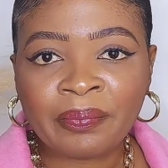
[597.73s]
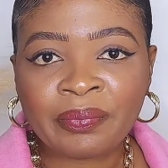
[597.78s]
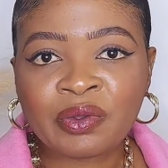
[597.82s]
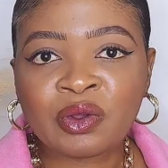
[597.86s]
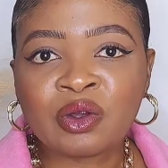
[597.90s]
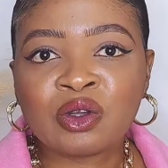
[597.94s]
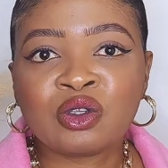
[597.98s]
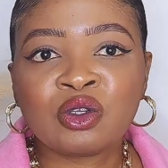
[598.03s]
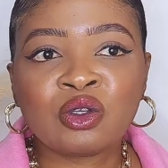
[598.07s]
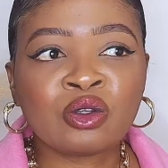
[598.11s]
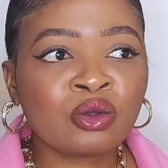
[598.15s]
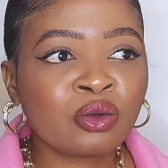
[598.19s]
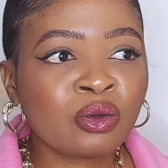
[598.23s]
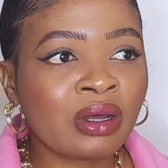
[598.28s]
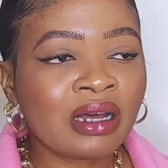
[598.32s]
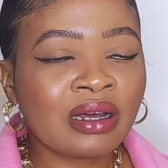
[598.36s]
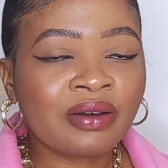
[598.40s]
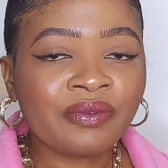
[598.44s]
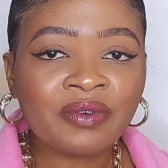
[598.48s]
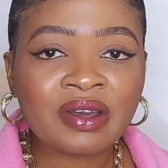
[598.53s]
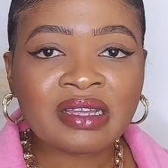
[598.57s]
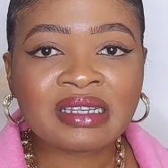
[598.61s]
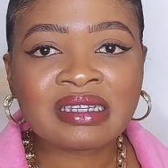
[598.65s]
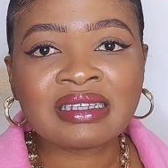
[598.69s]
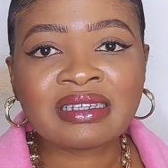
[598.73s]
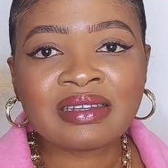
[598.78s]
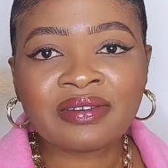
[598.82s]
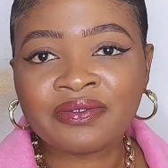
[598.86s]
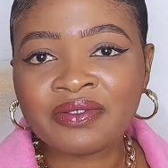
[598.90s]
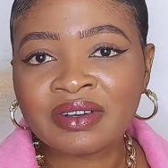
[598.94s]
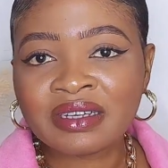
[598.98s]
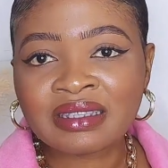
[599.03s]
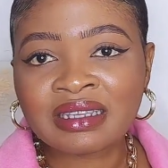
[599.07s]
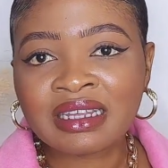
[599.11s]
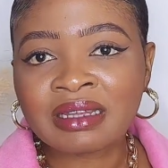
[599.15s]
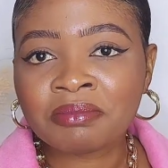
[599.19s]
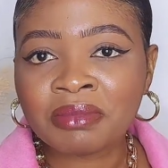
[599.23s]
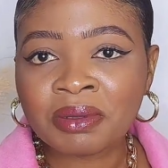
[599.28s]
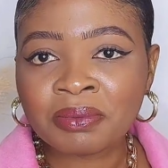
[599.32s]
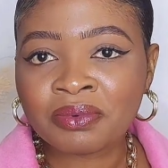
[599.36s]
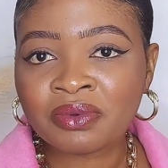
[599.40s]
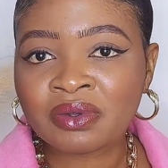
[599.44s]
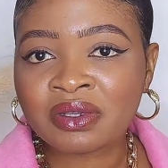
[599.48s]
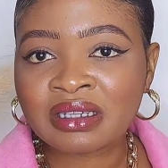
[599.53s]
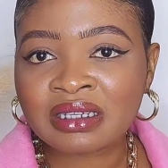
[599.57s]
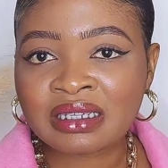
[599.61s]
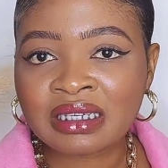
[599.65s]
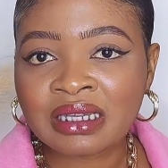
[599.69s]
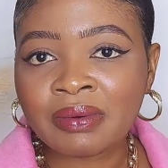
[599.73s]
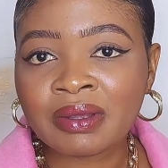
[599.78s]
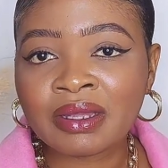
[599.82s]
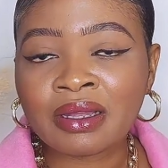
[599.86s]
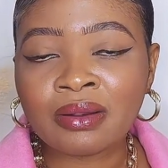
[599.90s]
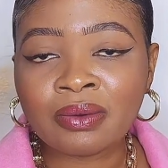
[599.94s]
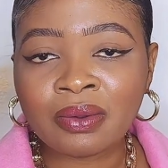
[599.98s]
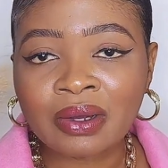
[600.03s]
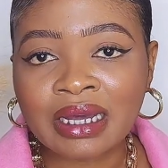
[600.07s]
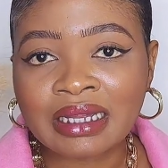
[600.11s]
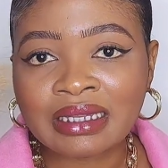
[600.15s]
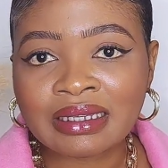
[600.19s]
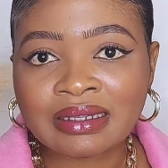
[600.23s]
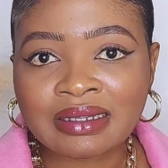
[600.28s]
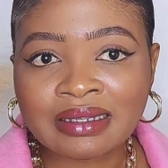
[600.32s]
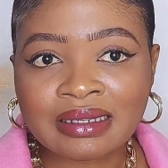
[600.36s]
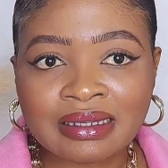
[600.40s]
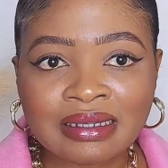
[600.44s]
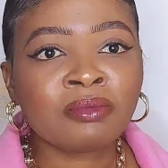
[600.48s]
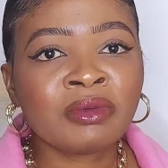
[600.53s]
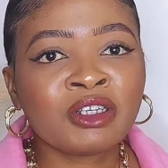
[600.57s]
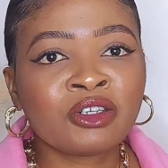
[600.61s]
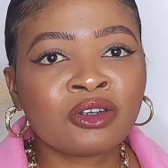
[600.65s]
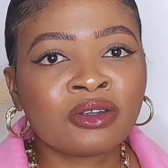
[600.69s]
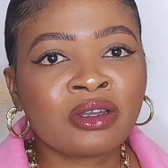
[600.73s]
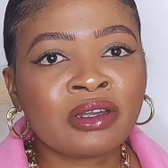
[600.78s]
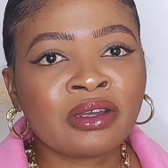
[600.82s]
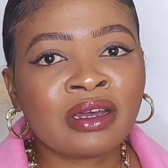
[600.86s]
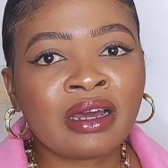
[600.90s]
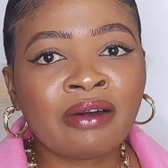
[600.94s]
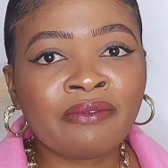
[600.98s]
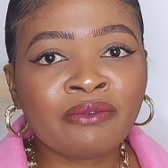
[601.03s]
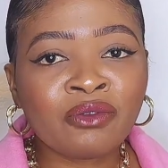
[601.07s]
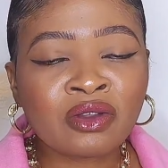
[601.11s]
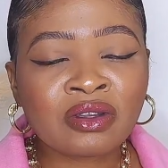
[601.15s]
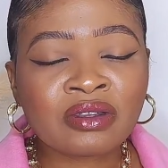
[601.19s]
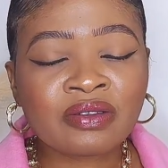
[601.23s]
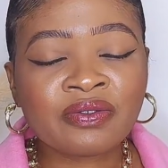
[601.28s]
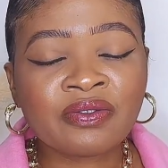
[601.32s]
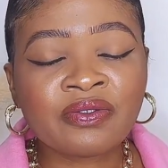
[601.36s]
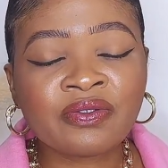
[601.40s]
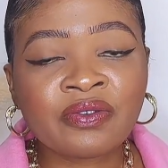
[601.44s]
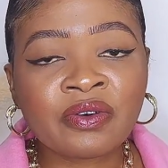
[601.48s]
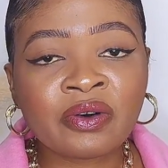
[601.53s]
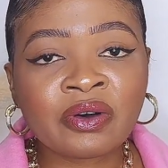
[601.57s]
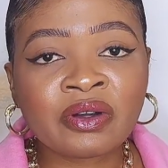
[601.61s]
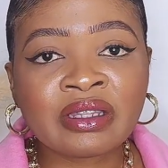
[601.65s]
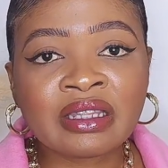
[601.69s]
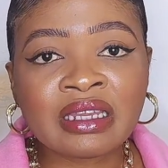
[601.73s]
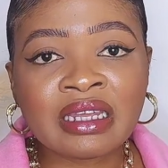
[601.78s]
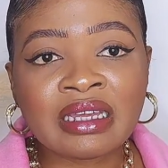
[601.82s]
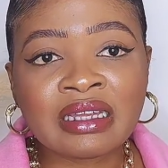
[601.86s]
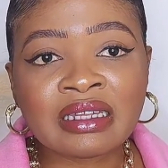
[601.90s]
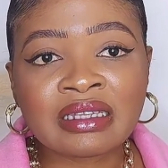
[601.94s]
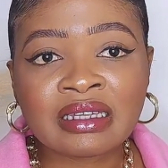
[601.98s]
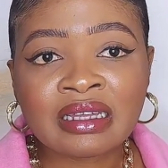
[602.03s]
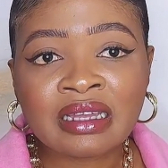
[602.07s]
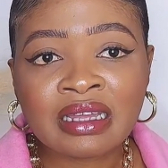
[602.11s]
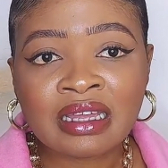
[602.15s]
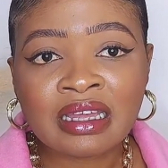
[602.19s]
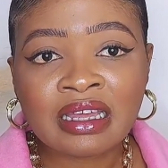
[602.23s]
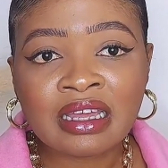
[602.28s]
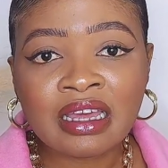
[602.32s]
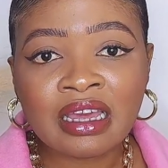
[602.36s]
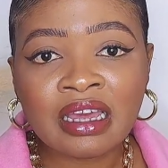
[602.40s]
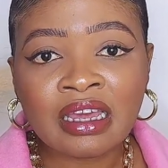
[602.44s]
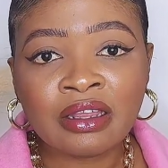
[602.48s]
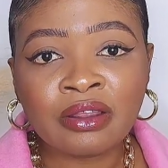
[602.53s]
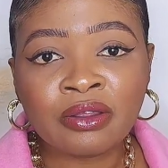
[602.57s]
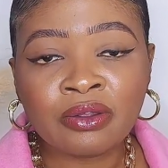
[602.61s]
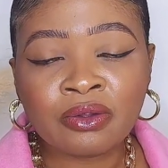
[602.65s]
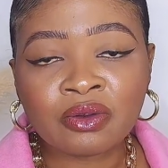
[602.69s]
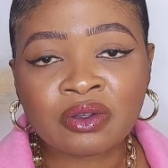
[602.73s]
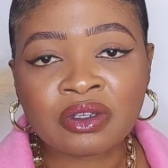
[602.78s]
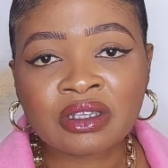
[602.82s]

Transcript: because you know our face is the first thing people see when they look at us. So make sure that you have those four things in your